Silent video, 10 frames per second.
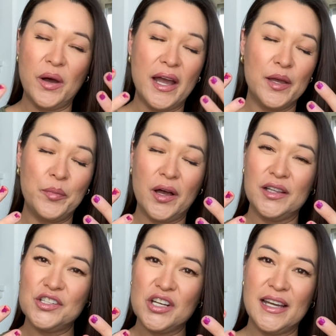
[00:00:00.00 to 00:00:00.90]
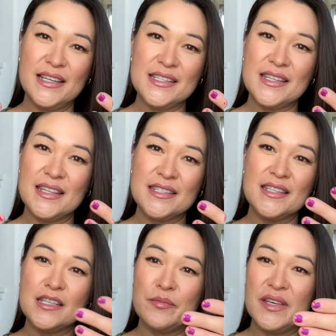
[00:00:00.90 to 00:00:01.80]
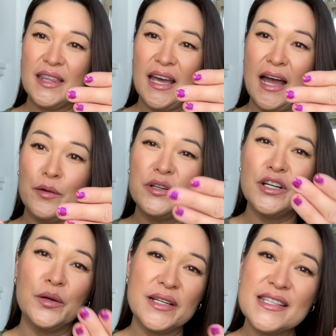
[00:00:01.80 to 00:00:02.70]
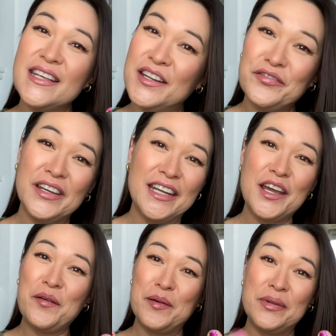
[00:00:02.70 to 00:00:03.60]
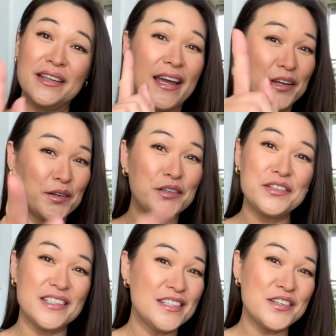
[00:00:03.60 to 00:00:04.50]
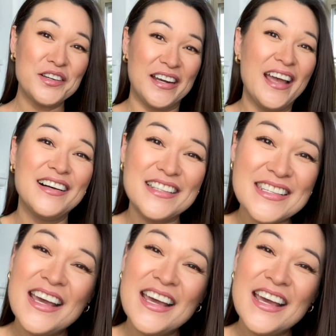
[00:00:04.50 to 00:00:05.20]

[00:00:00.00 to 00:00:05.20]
I apologize. This is something that I would notice in a video and be like, girl, you didn't do your nails.